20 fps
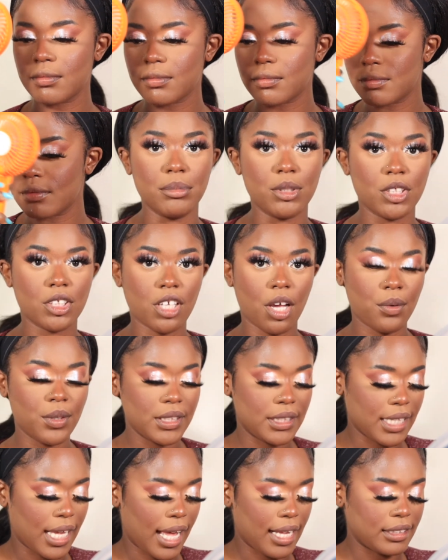I'm just going
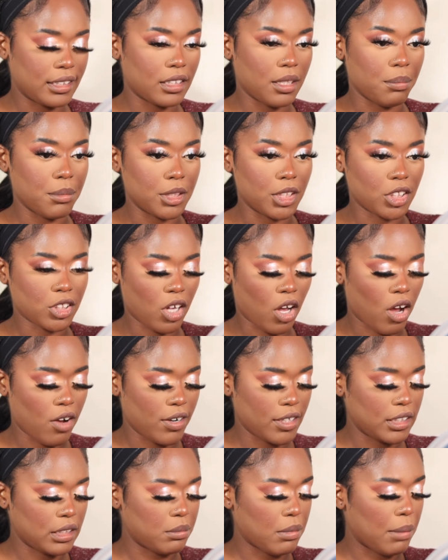to add some
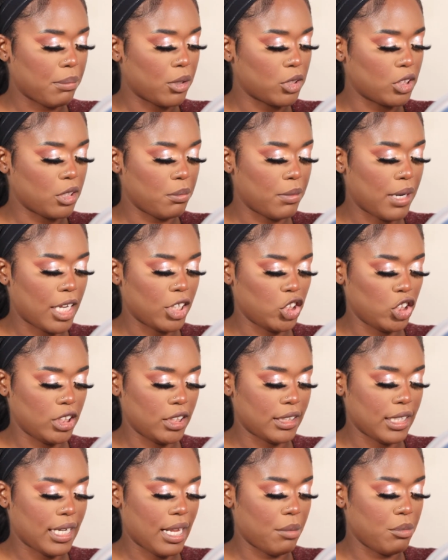mascara to my bottom
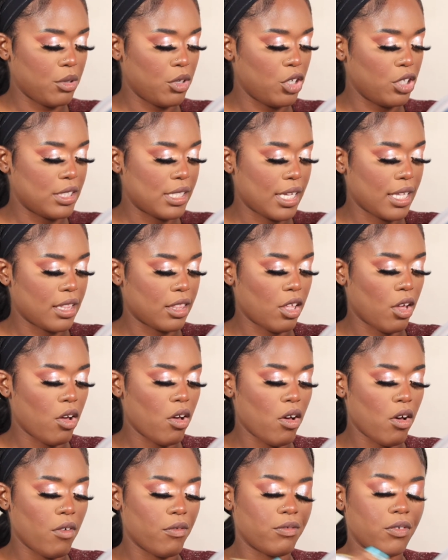lashes, and I'm using
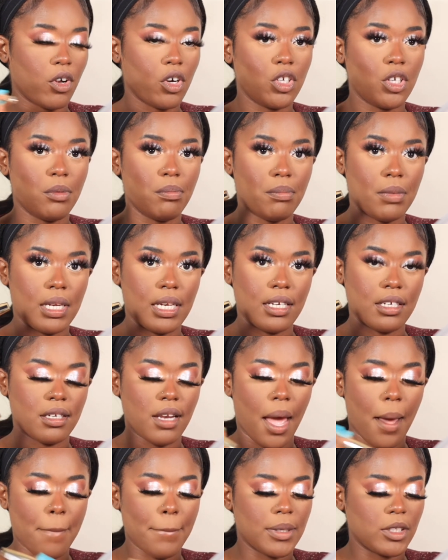the Volume Million
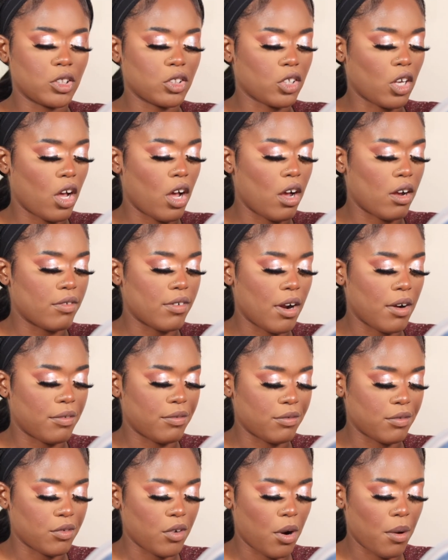mascara
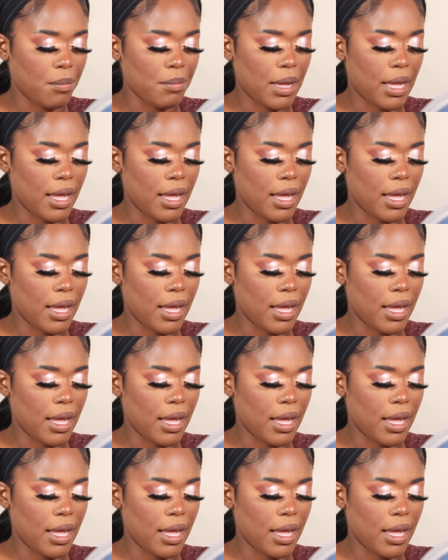from